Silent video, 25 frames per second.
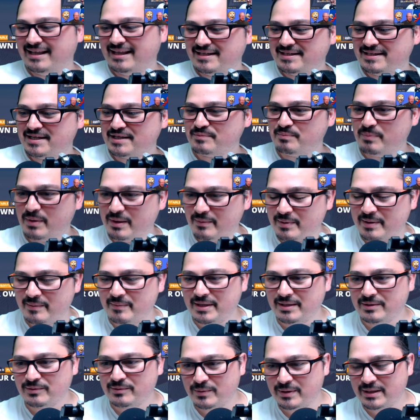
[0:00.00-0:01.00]
this is
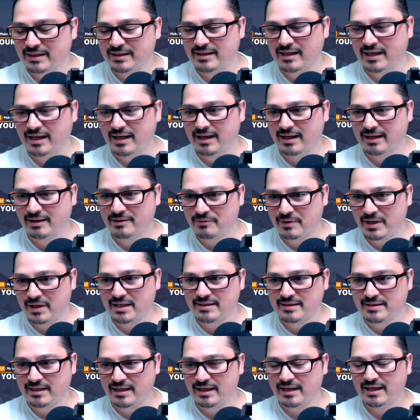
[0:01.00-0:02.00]
peppermint with uh, green
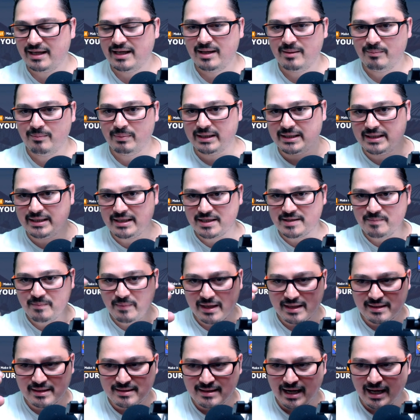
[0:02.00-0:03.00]
tea, but it's
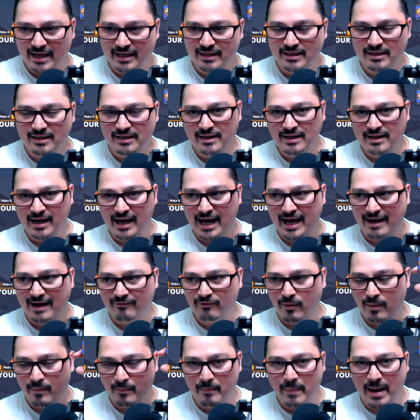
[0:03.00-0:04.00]
mixed. Like I have
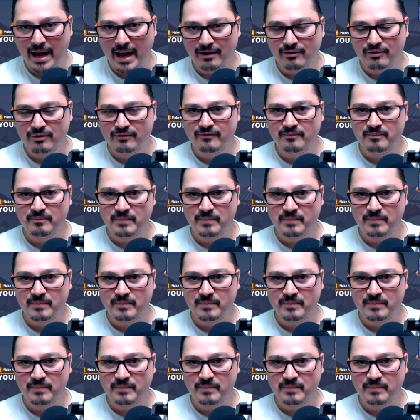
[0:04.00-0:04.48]
one bag of